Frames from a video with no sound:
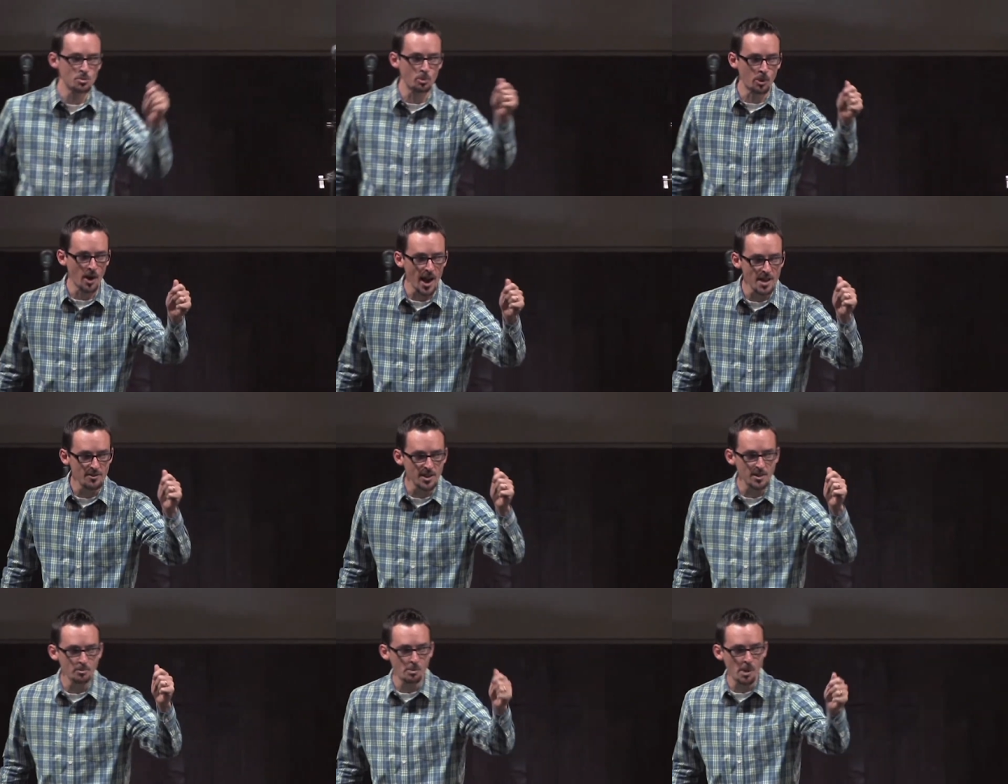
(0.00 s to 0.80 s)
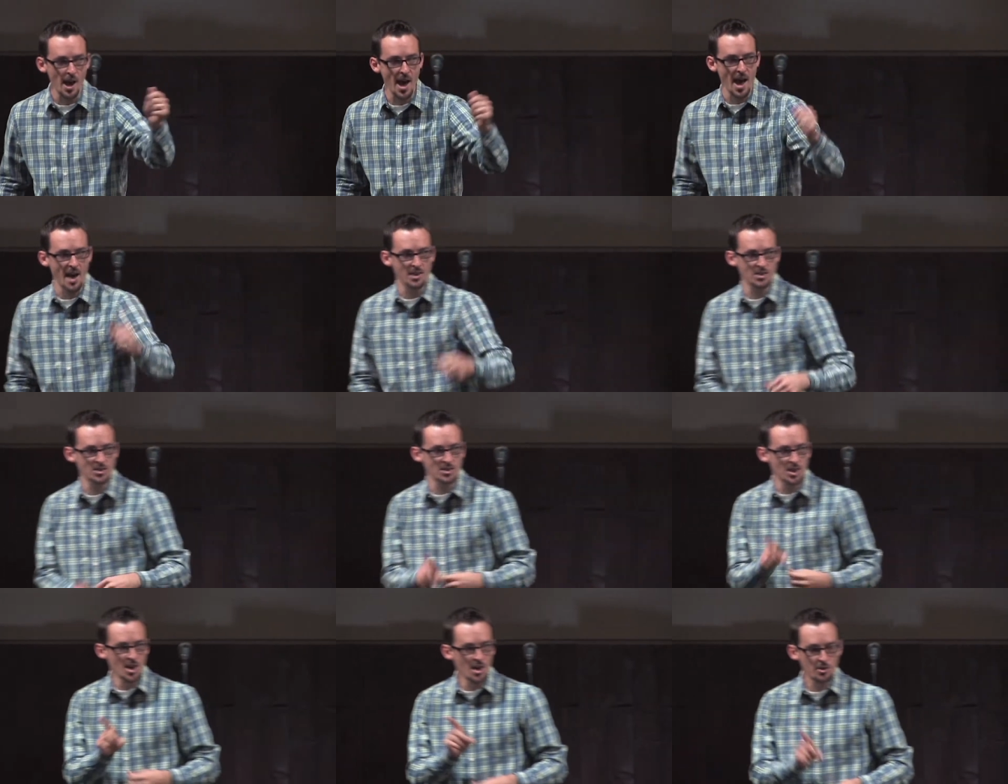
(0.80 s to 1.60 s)
private
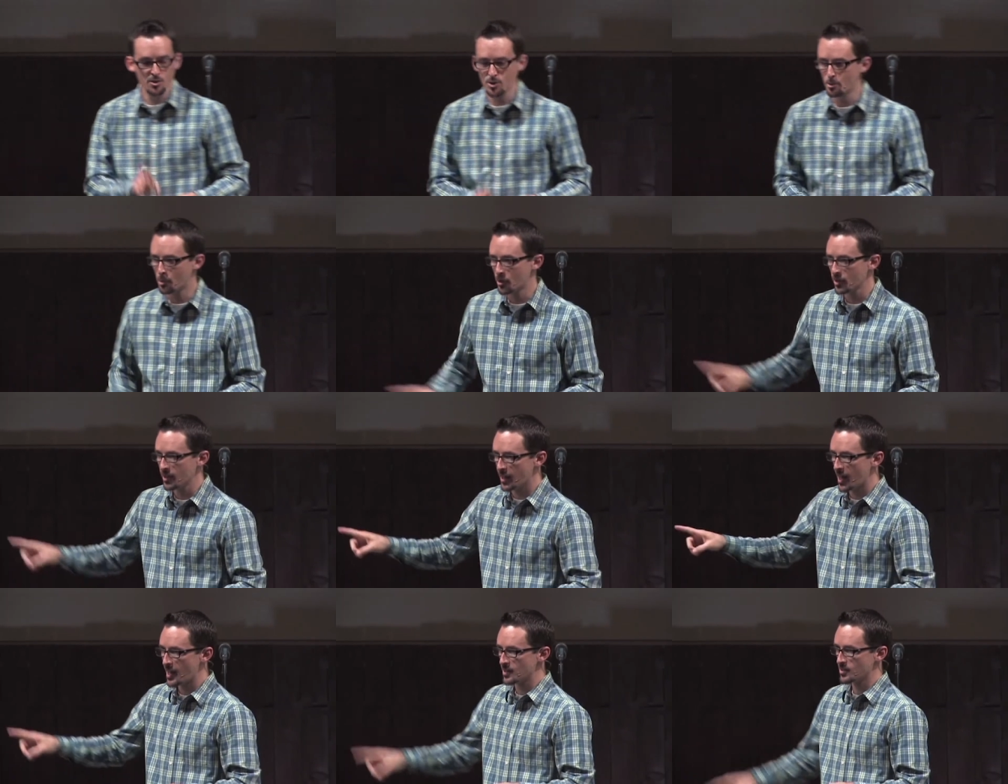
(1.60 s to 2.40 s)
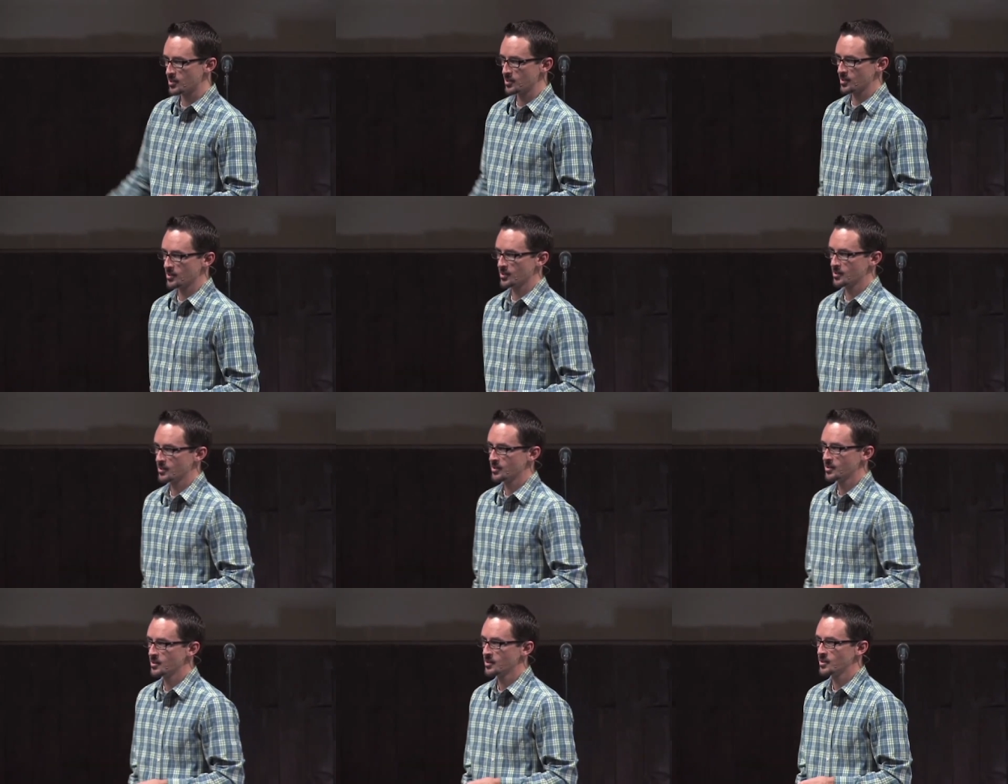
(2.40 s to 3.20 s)
pass through the pearly gates.
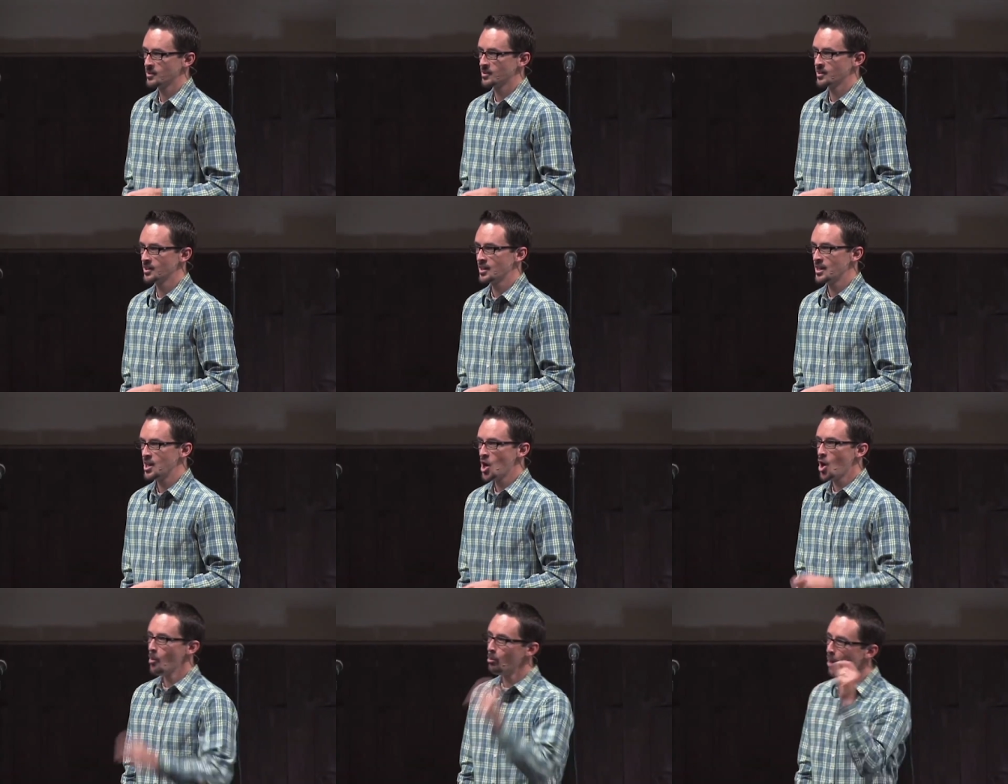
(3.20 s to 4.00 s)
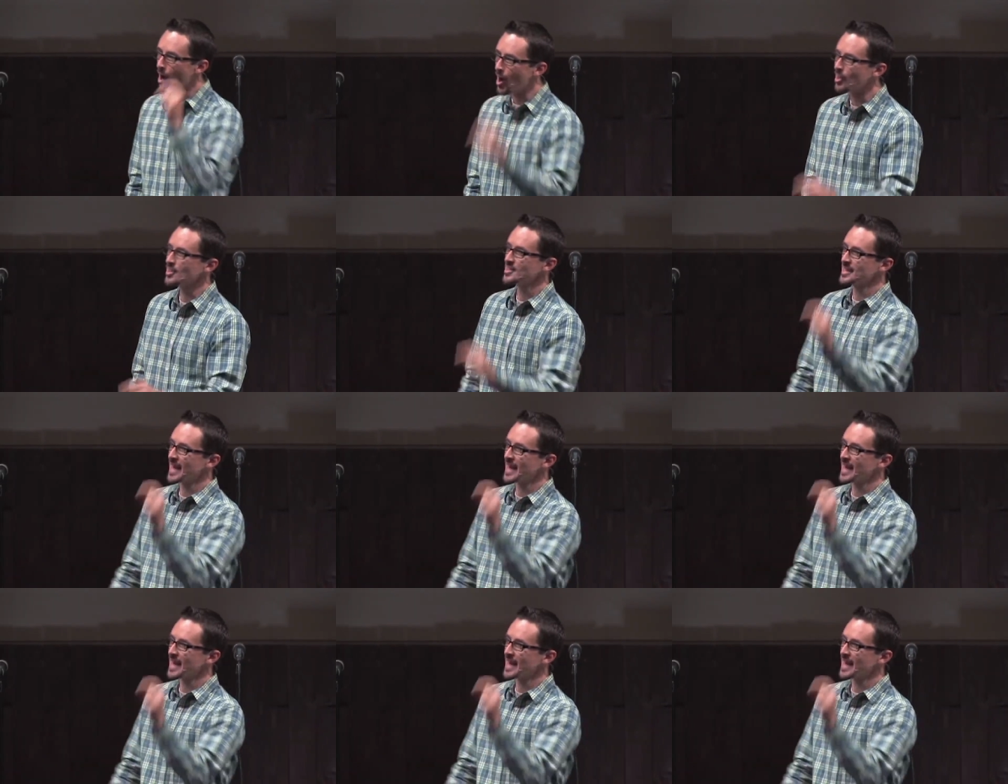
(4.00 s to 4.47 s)
Paul is